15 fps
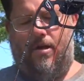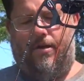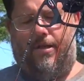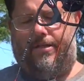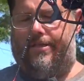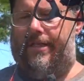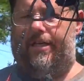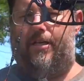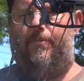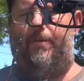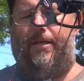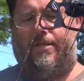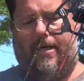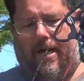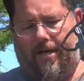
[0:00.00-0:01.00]
just needing to
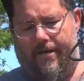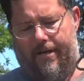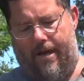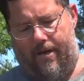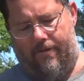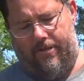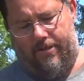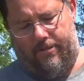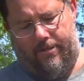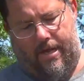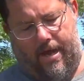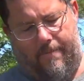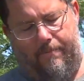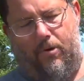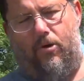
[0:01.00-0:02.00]
be tightened down, this
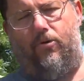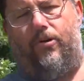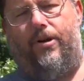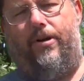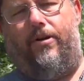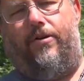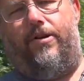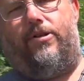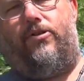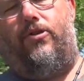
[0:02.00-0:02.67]
bolt here, this